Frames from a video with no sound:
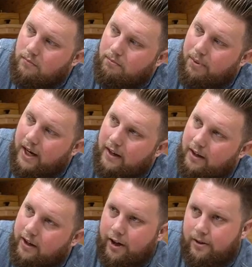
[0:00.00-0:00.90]
But,
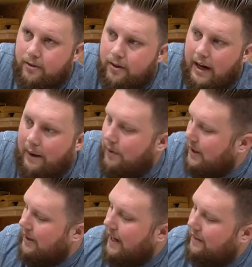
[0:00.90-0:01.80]
you know, I
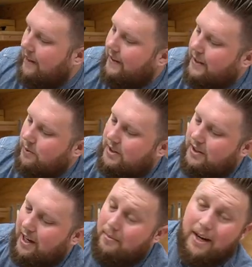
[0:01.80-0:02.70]
really like that these
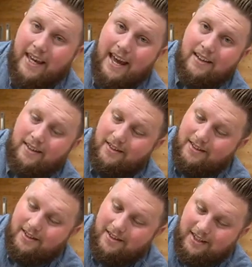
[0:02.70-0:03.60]
ones come in a gallon
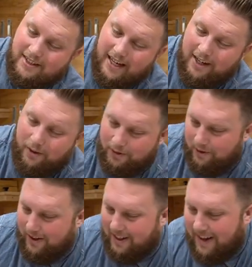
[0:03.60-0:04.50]
because I go
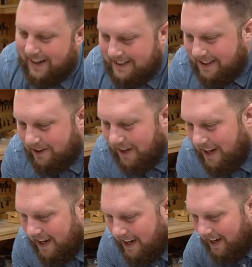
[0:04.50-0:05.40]
through it a lot. So
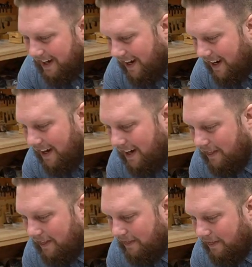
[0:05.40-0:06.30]

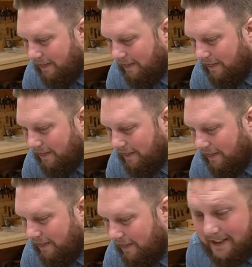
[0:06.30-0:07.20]
uh, that
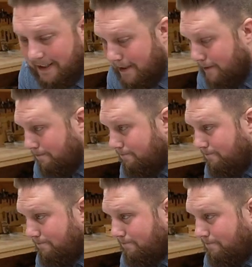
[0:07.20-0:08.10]
is a,
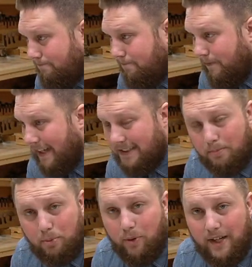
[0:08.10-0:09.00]
that's a
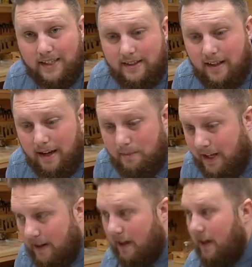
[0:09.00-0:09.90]
pretty, I
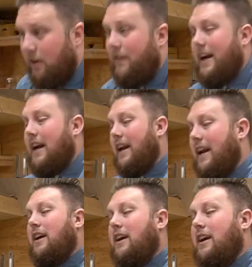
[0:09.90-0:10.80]
mean, that kind
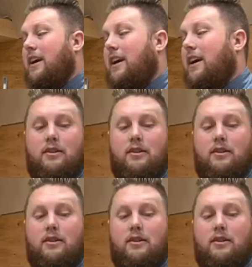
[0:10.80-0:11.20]
of covers